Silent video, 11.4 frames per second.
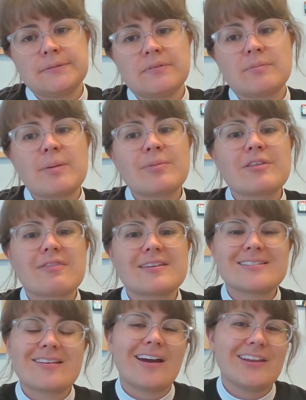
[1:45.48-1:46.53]
Remember that
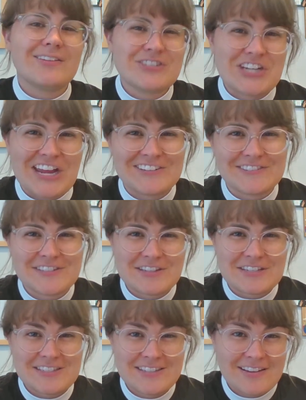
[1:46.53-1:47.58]
this kind of change,
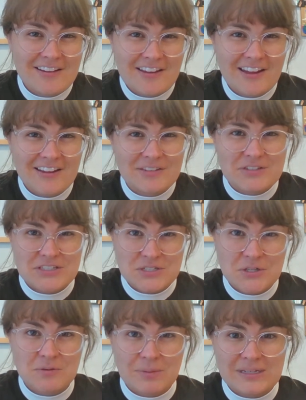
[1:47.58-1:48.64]
this kind of
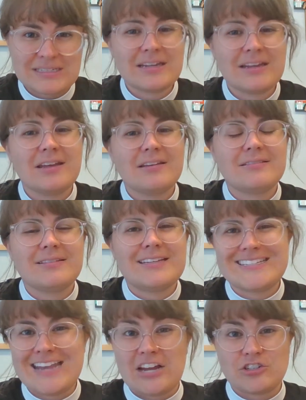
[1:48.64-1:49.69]
discernment,
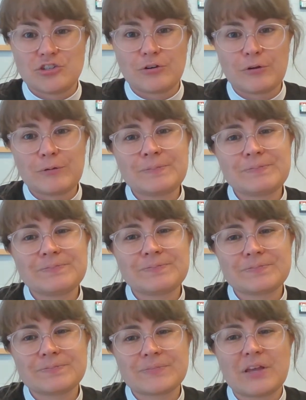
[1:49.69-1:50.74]
is natural.
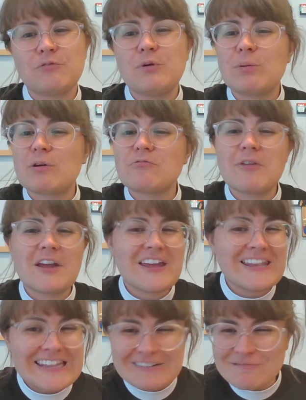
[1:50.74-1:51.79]
If we were
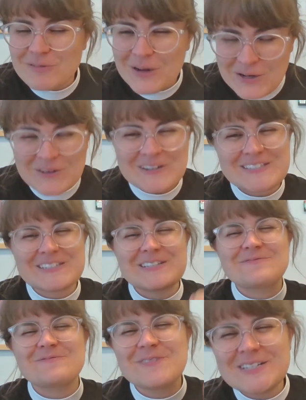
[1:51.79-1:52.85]

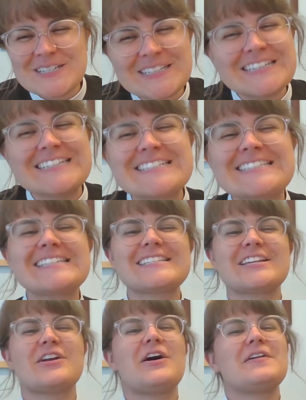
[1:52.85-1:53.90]
rigidly
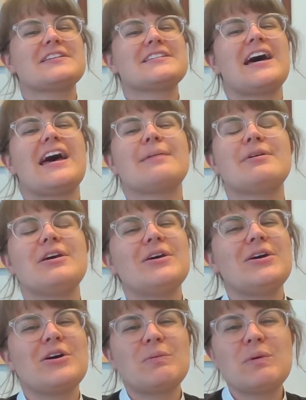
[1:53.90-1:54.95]
consistent all the time,
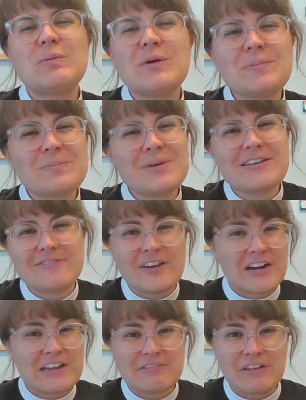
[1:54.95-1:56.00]
we wouldn't be
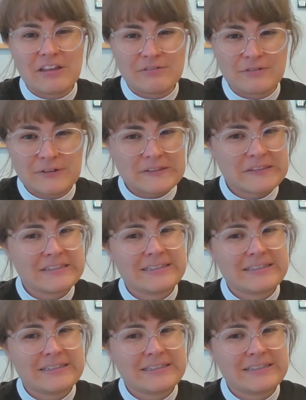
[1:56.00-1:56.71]
very faithful.